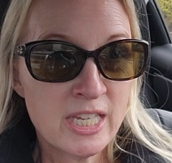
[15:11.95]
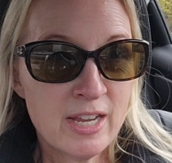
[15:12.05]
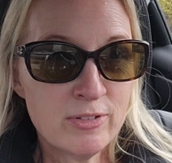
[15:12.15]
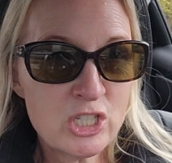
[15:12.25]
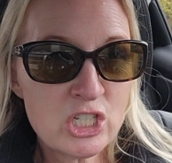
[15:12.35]

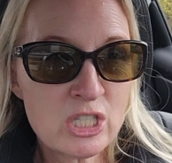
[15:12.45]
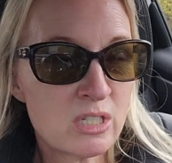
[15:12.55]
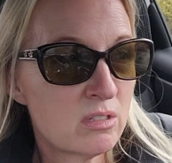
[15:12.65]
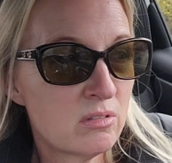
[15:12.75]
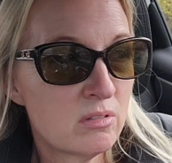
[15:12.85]
You ever
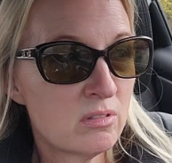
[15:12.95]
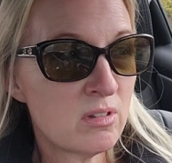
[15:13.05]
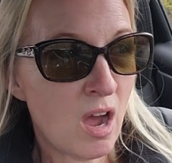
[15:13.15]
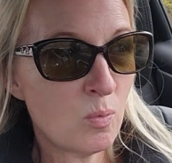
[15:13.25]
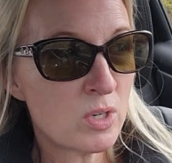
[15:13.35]
just
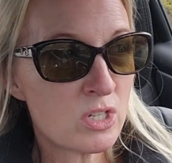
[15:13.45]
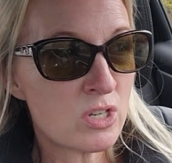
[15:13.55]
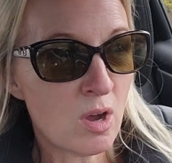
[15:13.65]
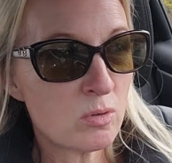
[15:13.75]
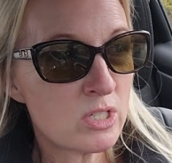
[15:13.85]
not want
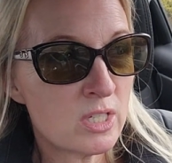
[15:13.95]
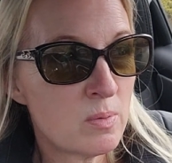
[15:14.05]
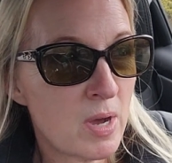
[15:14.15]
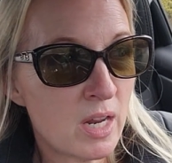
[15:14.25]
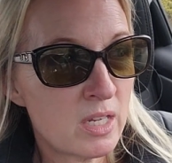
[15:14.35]
to talk to
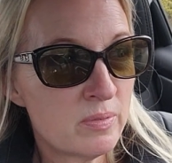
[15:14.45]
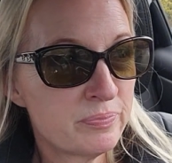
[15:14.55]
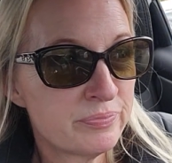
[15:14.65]
anybody?